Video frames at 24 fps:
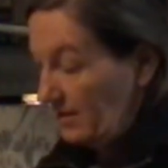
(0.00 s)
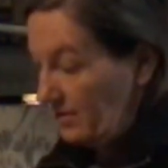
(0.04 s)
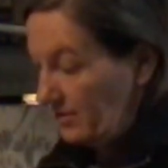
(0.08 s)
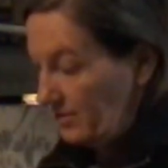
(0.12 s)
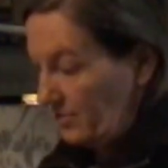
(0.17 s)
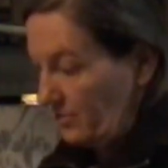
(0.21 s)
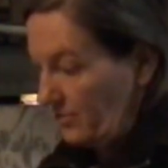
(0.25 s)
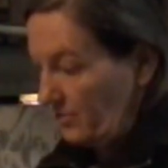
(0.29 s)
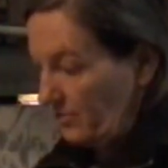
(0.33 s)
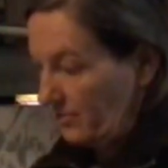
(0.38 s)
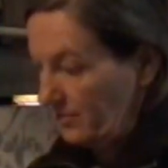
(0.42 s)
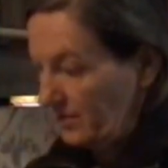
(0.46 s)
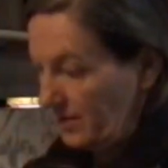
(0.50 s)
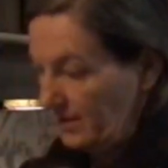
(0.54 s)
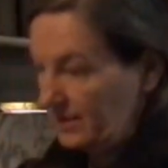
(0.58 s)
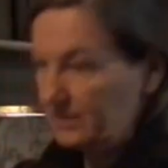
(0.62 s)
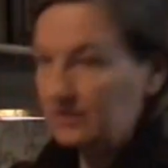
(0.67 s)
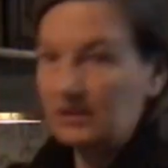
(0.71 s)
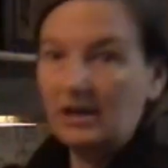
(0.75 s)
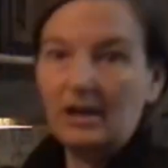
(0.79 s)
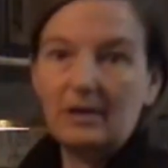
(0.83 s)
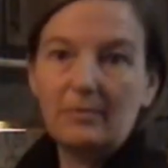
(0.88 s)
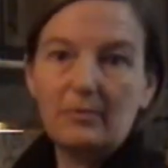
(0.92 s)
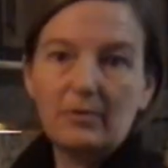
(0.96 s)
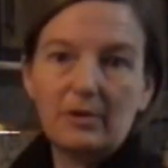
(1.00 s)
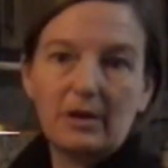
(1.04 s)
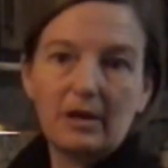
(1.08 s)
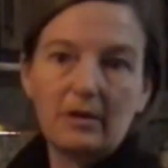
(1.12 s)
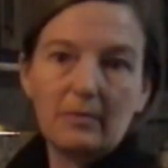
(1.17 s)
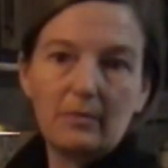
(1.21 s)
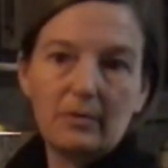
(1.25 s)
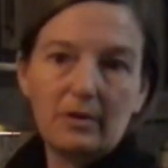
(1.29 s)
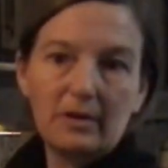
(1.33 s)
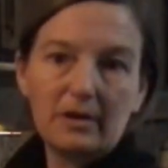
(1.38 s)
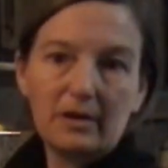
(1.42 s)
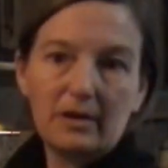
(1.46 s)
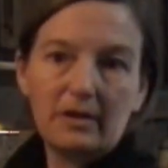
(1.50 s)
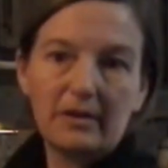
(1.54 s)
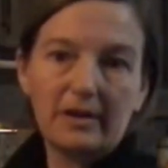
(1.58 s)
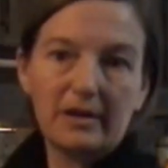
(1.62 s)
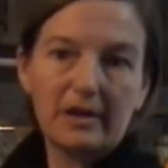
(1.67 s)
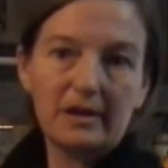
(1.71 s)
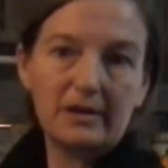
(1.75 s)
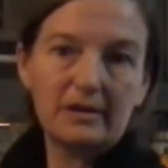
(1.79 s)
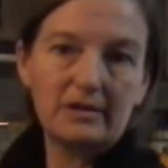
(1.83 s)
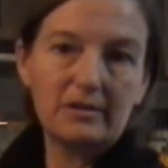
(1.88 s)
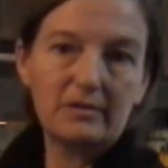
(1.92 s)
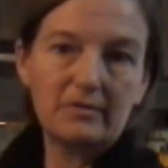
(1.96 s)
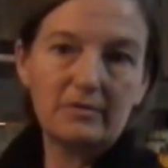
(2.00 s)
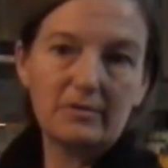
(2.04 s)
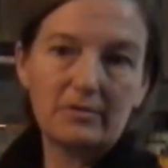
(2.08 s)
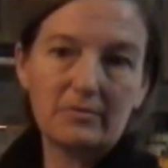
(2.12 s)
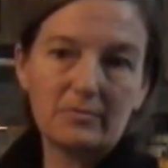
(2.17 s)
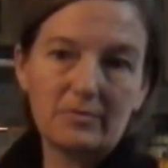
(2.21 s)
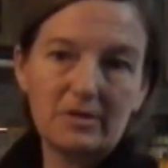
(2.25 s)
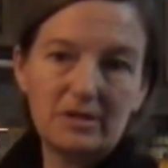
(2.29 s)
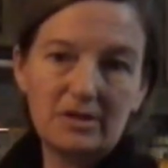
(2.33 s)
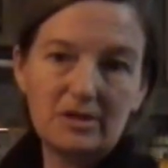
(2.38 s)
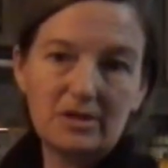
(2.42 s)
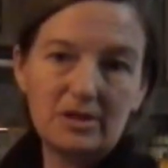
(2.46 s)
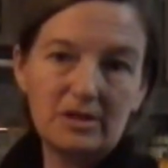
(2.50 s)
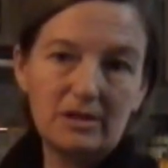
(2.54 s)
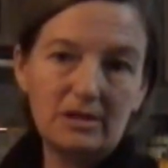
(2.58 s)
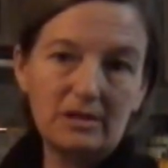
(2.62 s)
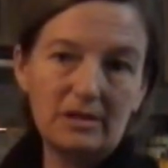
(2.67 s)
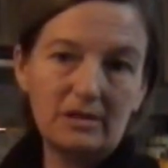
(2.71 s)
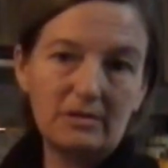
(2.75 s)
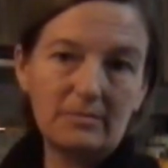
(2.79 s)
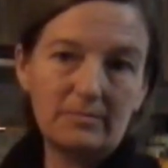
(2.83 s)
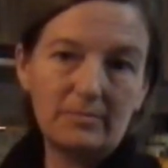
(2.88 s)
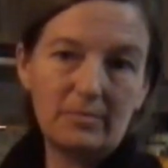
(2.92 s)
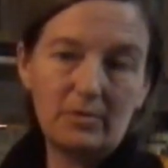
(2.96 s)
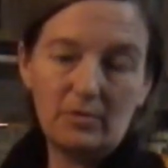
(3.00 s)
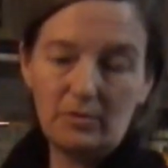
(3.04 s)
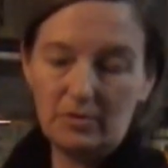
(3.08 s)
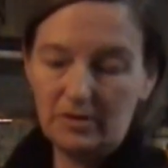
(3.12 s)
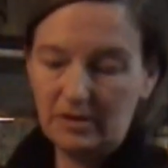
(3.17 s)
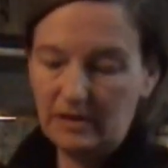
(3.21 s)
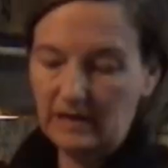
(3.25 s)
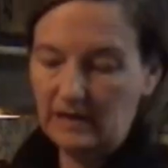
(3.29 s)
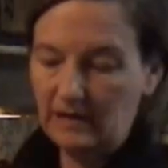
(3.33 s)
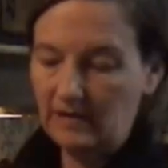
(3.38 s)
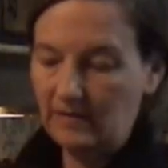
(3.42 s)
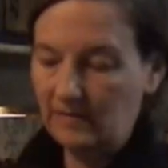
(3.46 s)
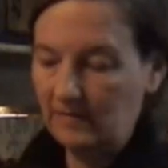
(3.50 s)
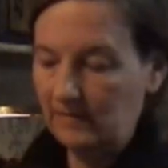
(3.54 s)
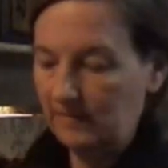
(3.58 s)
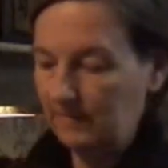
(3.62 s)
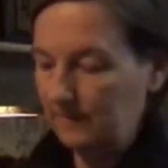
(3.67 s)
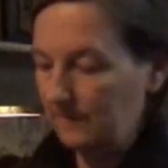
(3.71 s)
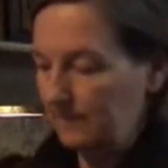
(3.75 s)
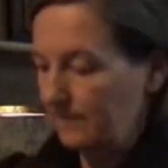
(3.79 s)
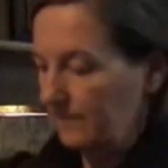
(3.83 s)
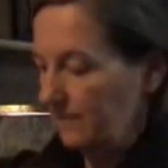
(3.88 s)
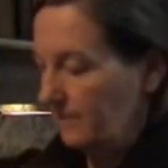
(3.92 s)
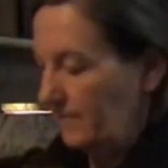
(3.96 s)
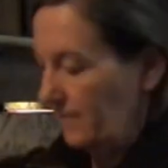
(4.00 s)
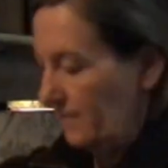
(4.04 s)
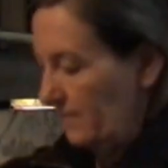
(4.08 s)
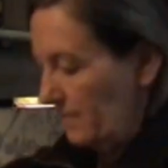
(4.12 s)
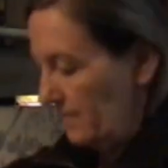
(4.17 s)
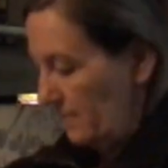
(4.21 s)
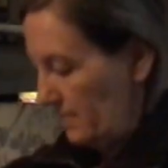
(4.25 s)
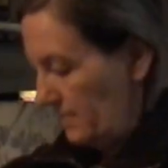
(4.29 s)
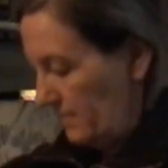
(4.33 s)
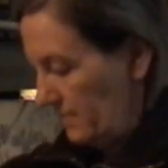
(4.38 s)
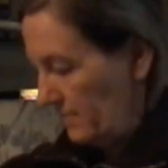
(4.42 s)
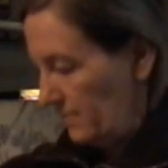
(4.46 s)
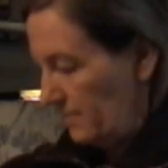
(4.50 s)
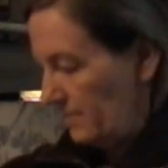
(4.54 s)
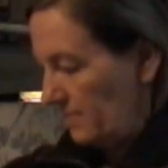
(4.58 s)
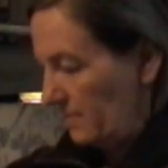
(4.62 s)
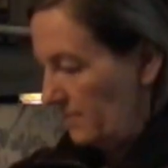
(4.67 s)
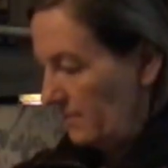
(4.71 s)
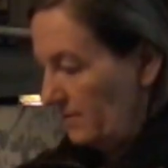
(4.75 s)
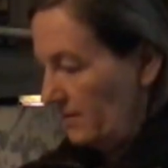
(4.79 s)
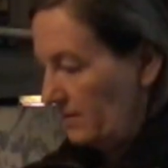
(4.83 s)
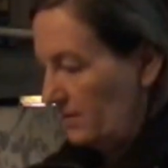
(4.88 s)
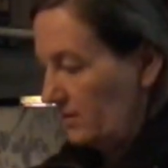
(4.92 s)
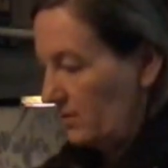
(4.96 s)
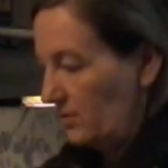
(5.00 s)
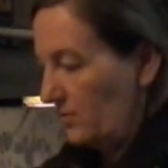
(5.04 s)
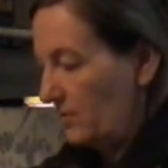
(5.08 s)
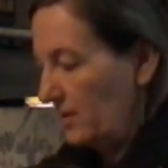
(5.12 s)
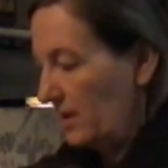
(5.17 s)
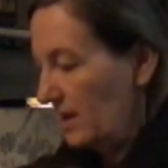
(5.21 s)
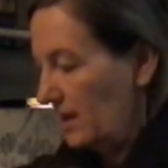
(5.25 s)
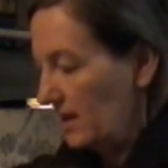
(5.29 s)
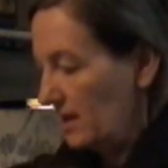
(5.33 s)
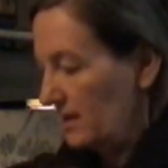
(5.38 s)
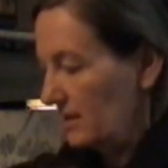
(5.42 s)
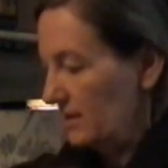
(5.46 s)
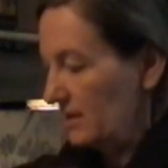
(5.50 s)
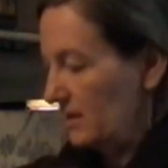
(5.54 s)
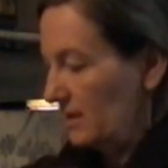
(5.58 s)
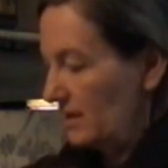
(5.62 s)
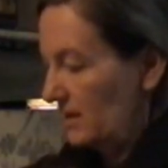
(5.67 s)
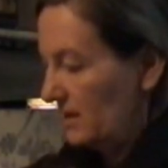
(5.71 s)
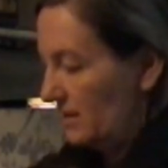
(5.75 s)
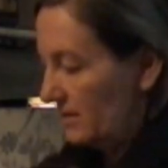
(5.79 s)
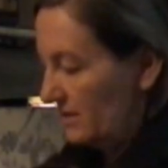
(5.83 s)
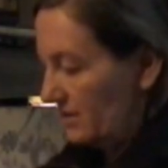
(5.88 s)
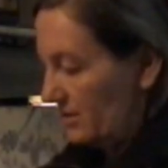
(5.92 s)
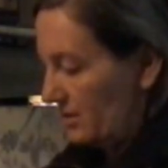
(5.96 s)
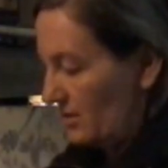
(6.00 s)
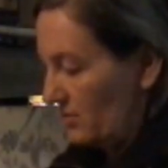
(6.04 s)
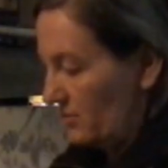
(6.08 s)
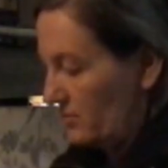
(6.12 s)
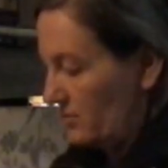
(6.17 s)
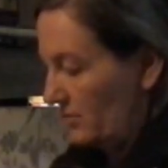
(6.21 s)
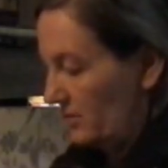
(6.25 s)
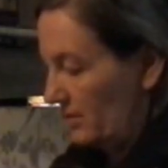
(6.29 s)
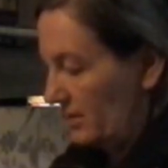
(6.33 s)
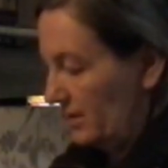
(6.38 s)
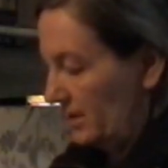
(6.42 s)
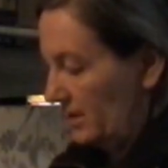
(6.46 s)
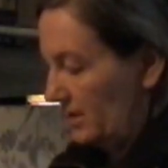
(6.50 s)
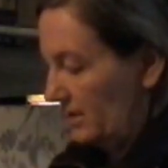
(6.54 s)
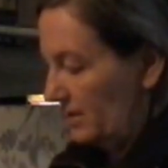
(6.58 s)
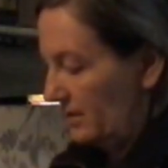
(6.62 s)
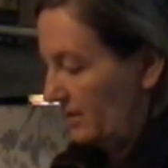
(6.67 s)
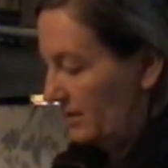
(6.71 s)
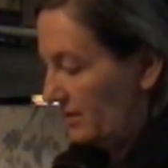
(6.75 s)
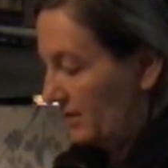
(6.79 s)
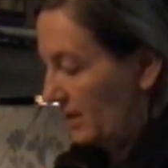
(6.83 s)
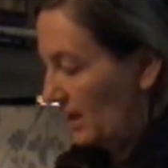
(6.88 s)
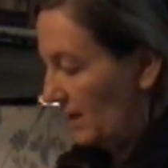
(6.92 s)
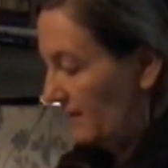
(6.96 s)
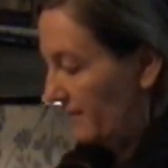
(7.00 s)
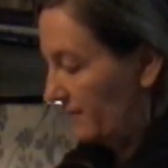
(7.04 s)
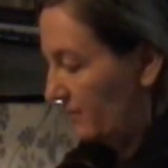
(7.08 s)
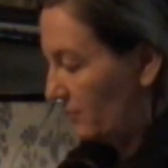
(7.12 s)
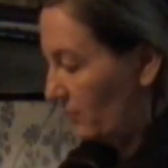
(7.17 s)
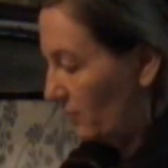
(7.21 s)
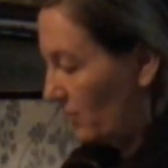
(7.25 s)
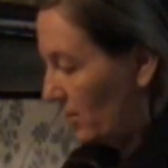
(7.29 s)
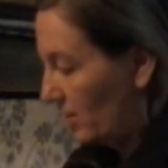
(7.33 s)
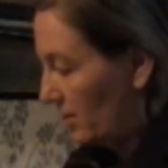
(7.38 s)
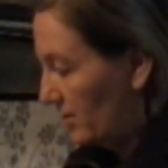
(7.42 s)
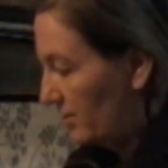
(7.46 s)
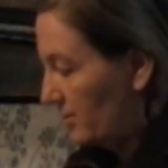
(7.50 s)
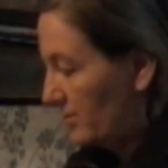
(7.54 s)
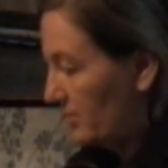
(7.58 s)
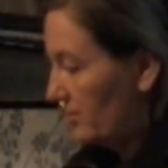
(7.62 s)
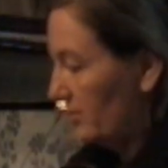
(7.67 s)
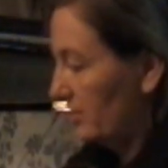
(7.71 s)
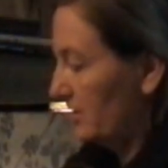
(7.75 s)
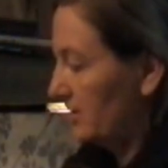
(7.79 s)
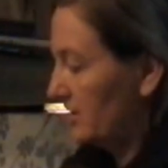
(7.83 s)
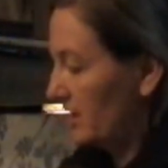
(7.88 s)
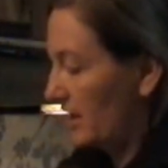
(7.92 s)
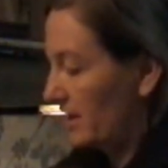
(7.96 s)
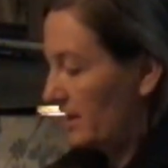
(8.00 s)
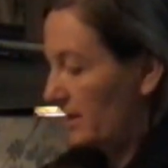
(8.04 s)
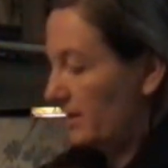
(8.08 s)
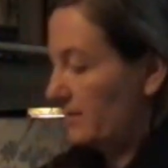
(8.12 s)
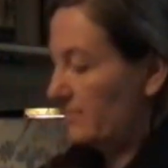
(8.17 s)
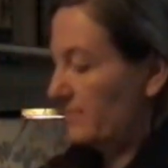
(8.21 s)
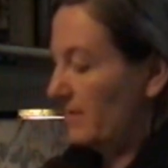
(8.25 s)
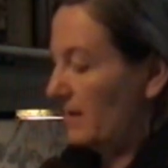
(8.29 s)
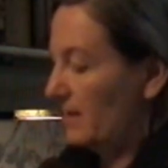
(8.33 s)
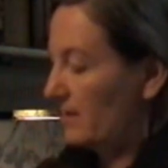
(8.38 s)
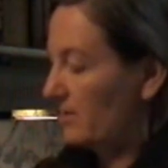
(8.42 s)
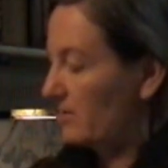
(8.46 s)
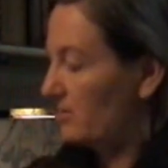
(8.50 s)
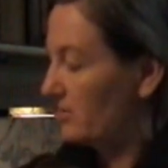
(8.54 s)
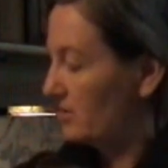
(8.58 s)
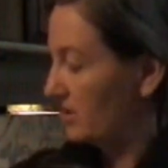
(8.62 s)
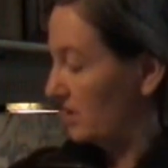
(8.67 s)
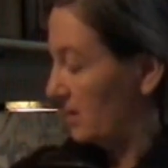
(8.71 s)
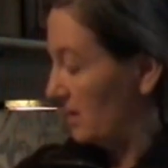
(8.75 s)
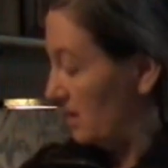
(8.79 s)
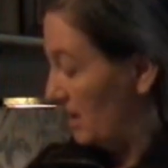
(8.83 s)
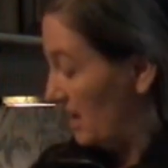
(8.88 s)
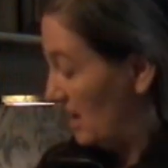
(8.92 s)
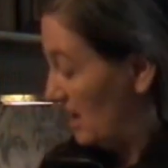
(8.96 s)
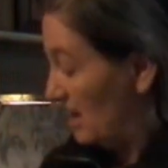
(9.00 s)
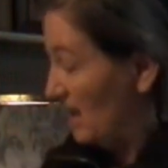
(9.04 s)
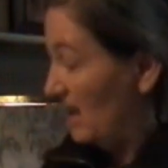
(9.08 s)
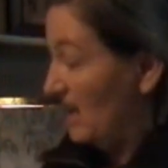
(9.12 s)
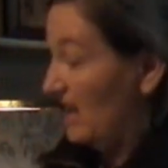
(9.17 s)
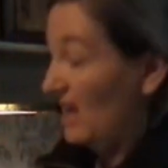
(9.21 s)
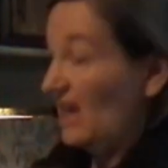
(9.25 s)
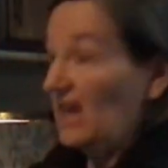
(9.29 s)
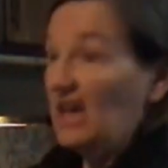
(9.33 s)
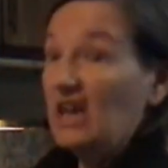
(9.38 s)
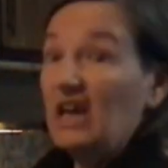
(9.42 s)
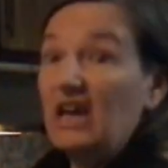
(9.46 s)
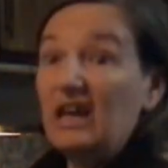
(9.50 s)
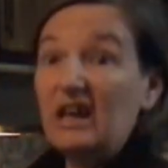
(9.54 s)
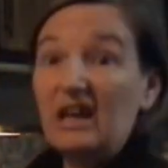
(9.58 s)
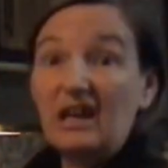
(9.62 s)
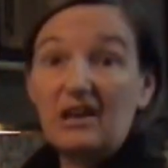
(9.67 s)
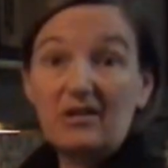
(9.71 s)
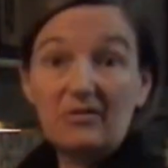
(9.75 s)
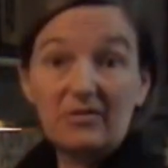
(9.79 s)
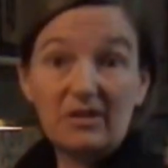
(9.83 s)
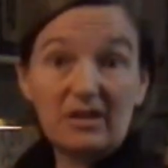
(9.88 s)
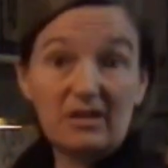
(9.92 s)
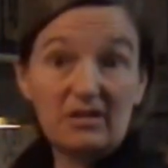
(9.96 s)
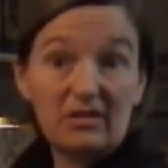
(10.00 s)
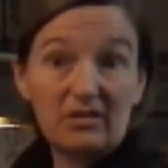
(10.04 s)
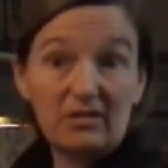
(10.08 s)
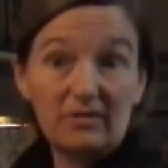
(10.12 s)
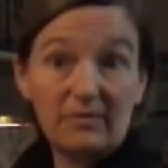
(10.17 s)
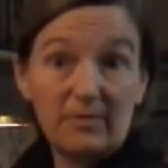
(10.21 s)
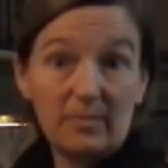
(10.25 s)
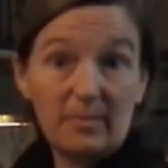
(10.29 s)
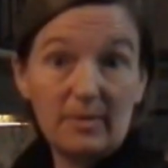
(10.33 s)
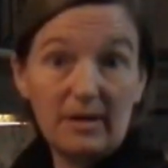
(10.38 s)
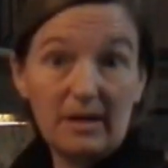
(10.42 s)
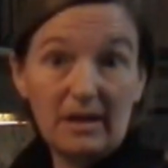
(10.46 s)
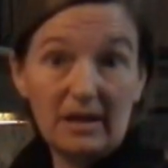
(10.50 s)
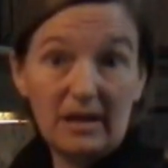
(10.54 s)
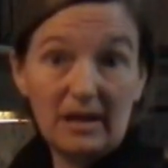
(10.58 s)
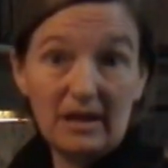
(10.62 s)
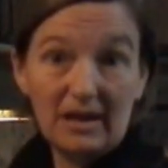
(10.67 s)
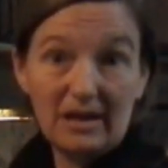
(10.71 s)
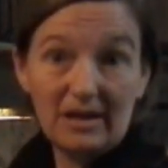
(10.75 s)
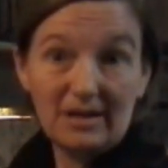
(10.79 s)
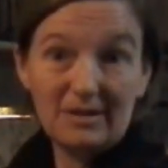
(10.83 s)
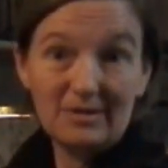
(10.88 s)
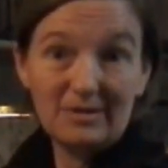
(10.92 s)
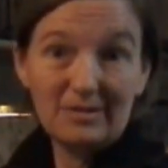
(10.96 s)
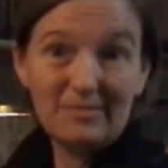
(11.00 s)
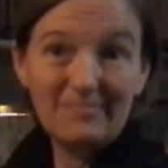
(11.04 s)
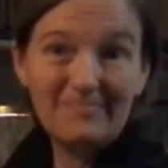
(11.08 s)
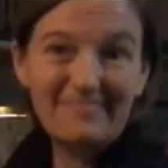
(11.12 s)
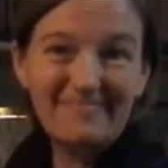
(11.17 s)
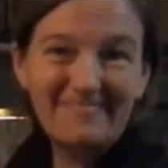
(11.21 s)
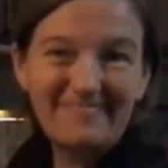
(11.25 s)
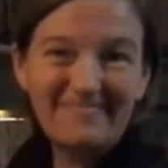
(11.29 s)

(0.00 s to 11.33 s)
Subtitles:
So next time when I want, all I gotta do is reach in and pull it out. So handy, so clean, saves water, time, energy, and I don't get it all over my hands.